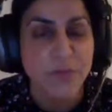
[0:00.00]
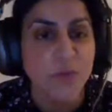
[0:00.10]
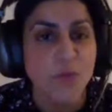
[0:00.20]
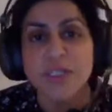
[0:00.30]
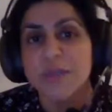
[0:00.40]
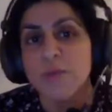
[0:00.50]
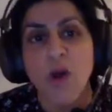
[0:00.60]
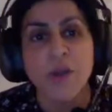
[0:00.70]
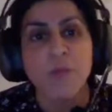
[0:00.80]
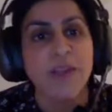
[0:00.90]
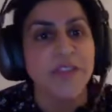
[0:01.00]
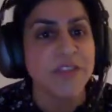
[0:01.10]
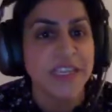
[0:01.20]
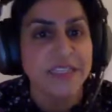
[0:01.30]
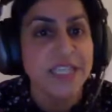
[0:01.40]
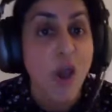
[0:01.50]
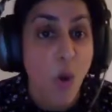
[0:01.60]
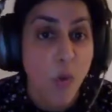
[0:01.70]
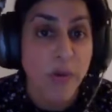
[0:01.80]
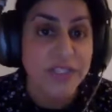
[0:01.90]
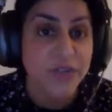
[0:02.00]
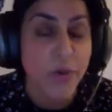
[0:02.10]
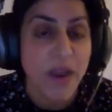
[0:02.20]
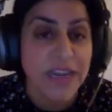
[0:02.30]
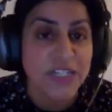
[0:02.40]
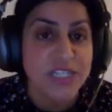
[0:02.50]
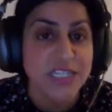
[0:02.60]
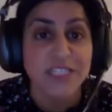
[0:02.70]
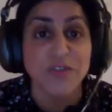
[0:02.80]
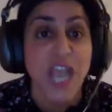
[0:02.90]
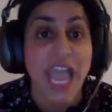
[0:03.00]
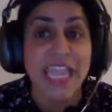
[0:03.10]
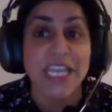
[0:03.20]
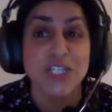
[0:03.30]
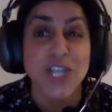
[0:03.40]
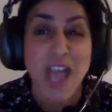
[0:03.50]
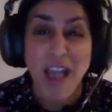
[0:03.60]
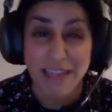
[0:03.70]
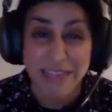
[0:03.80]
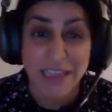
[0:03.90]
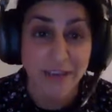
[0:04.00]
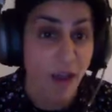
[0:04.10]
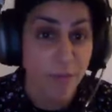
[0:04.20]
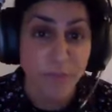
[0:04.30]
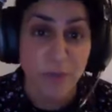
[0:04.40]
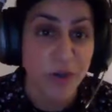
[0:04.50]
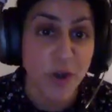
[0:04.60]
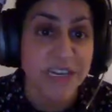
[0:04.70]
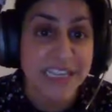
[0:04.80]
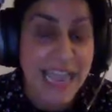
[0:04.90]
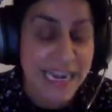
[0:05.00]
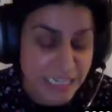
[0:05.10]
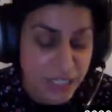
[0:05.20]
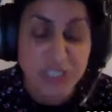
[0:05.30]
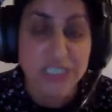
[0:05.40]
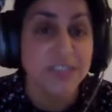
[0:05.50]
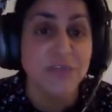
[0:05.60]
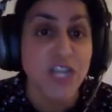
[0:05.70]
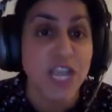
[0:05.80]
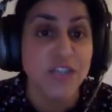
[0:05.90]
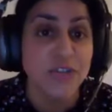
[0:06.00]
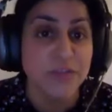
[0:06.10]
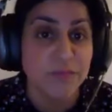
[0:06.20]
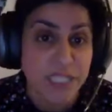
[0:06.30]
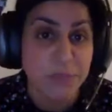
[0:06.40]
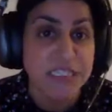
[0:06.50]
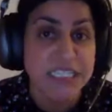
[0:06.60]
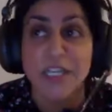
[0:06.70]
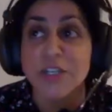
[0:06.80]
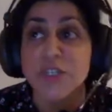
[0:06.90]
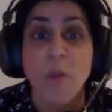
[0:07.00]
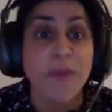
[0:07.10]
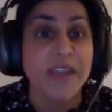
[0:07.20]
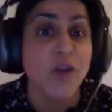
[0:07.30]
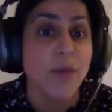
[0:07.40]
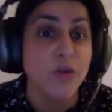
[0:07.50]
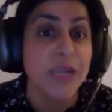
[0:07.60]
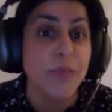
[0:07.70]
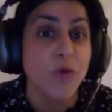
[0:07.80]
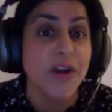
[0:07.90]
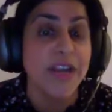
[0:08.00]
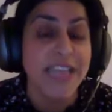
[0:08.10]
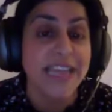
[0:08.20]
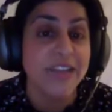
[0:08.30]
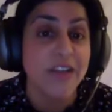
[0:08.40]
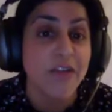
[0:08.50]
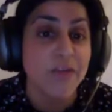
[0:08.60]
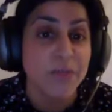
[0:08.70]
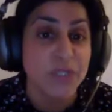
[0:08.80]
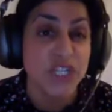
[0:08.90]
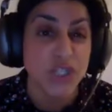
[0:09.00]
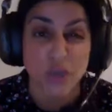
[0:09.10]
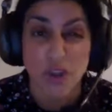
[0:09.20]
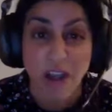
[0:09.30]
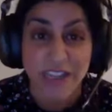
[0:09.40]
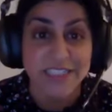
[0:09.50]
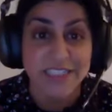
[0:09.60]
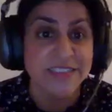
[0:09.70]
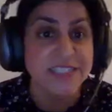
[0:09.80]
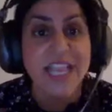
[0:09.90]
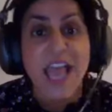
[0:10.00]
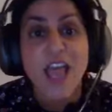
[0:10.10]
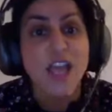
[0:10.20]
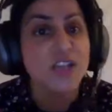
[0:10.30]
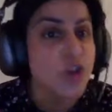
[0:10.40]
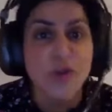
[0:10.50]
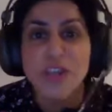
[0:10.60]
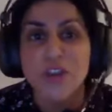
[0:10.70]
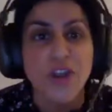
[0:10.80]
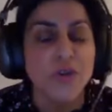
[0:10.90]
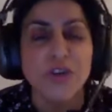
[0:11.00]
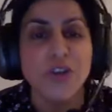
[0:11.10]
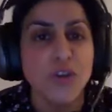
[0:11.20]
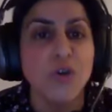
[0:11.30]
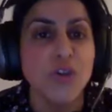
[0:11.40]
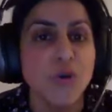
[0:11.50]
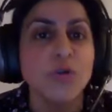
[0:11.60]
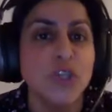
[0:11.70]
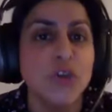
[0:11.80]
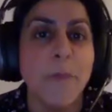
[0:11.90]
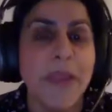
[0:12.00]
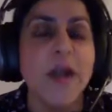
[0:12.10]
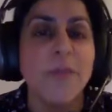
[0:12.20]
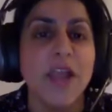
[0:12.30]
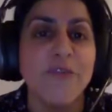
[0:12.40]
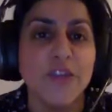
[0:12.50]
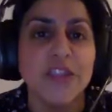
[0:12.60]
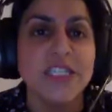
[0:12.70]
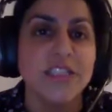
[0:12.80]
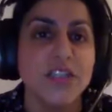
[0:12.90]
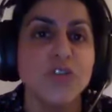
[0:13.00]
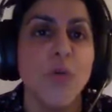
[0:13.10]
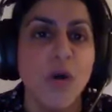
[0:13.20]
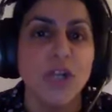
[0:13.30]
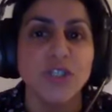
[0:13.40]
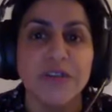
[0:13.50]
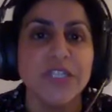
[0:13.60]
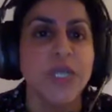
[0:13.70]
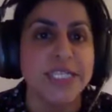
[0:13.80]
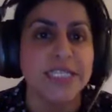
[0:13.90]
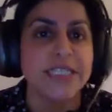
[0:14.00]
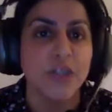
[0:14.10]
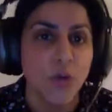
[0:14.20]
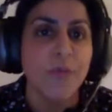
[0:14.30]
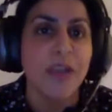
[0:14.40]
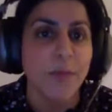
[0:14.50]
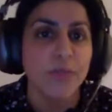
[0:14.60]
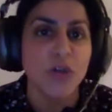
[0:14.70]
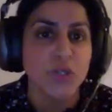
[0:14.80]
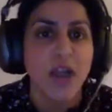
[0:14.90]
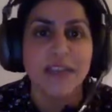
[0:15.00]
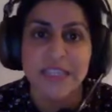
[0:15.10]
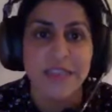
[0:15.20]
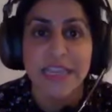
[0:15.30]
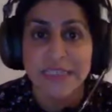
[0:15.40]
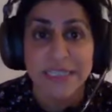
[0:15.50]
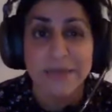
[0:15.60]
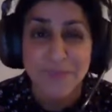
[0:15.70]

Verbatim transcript: are fought and won, whether things always require legislative change change. I think I'm probably not going to get any legislative change on the, this particular topic, so I'm looking more at getting the government to issue guidance. So you know, you, you, you'll you'll pick up if you, this is the sort of world you're interested in, you'll pick up those kinds of things